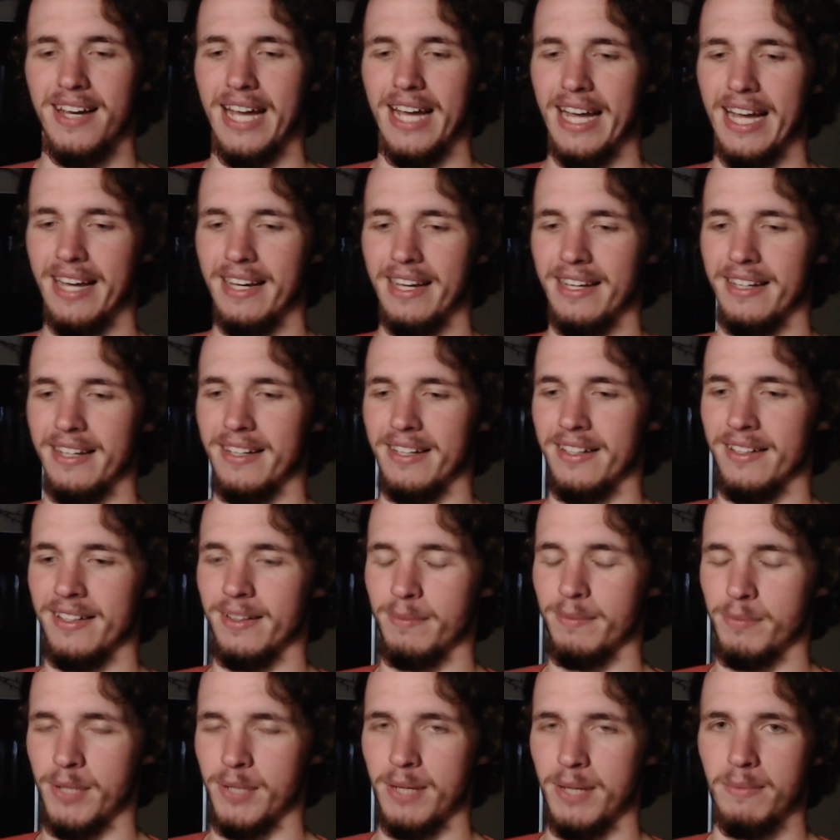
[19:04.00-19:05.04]
And
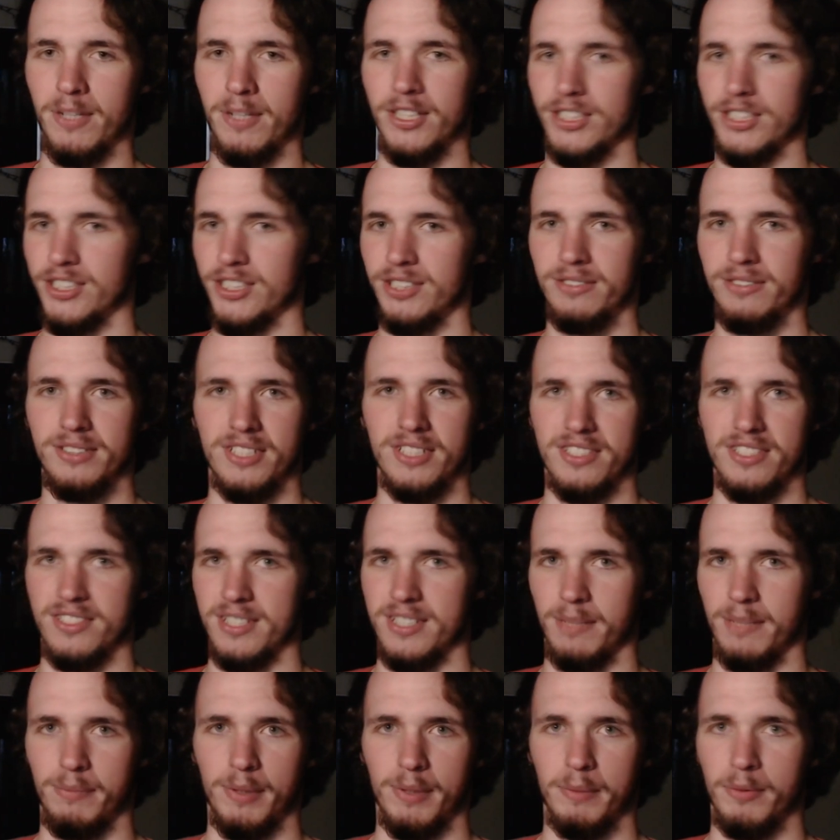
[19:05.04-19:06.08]
pretty much, just
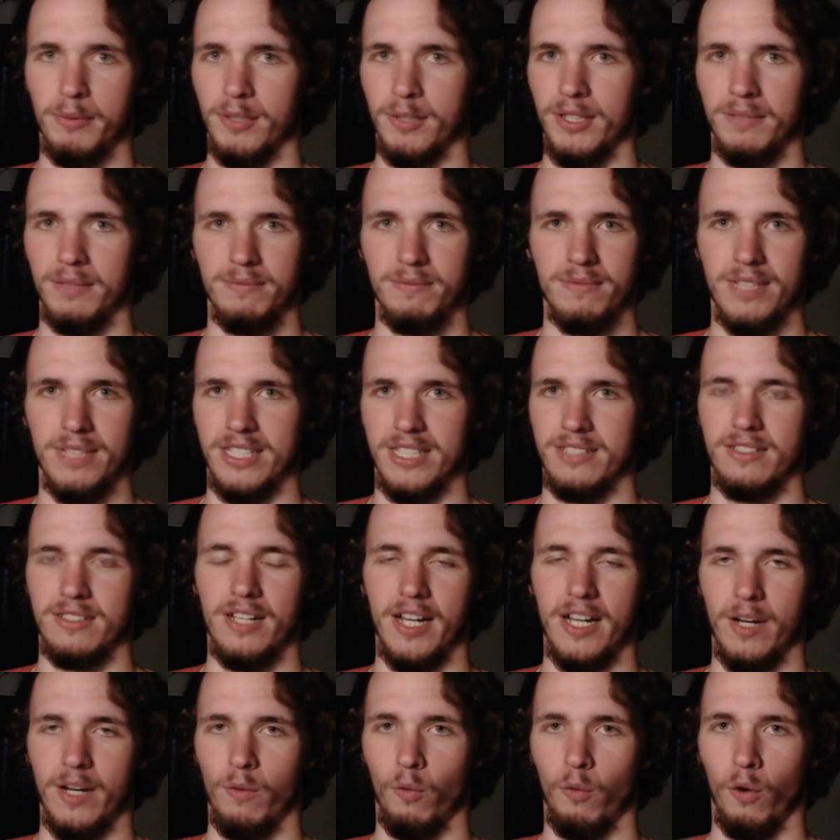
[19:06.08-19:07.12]
simply put, it's
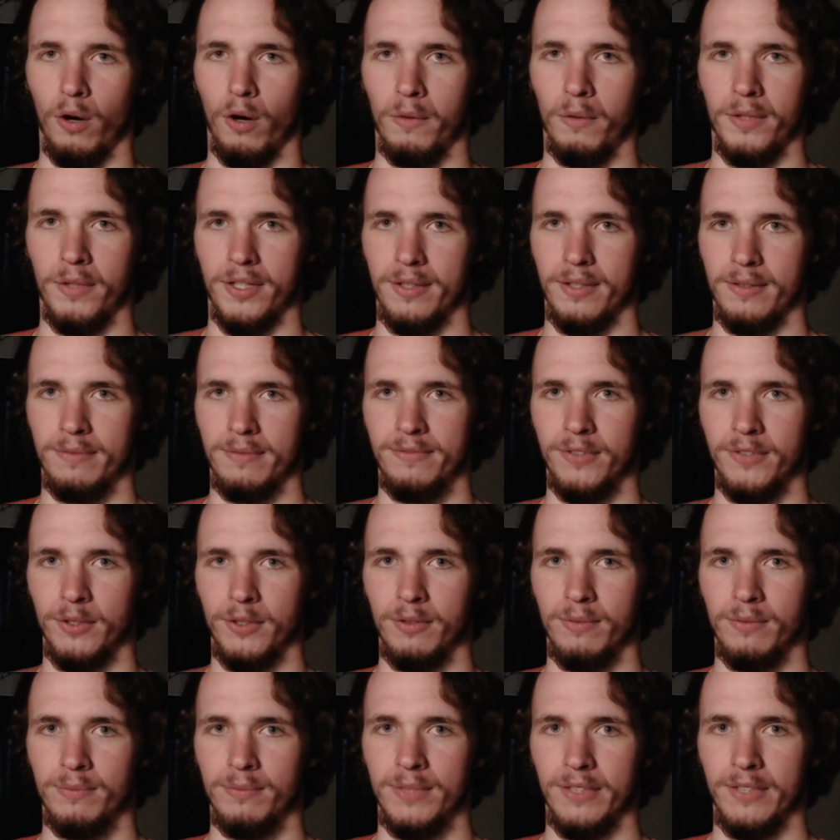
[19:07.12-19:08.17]
like war with a
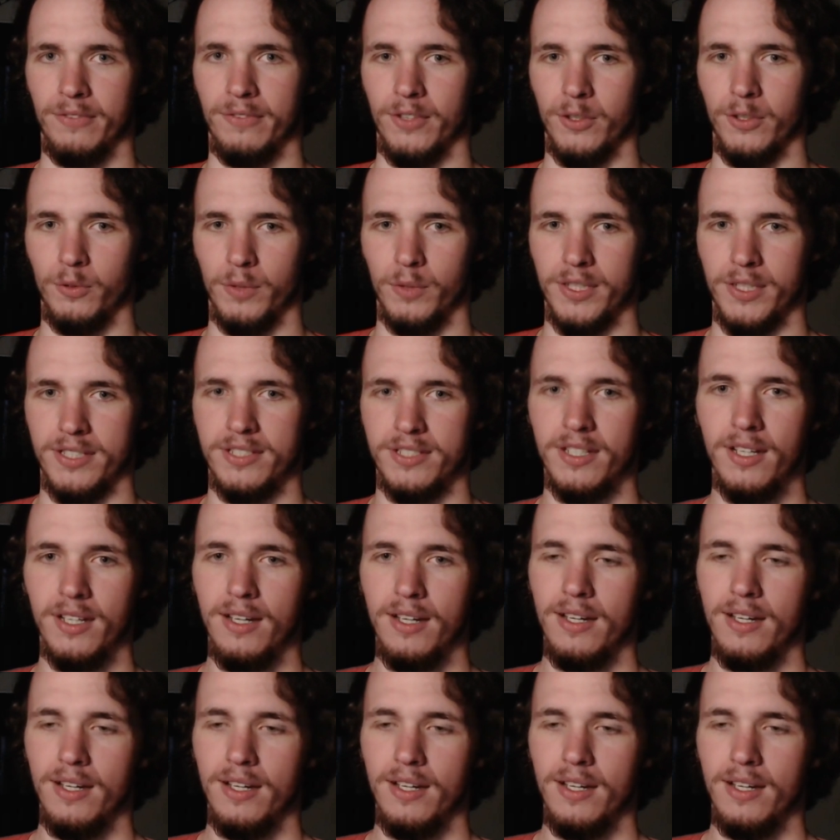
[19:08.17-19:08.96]
few different twists.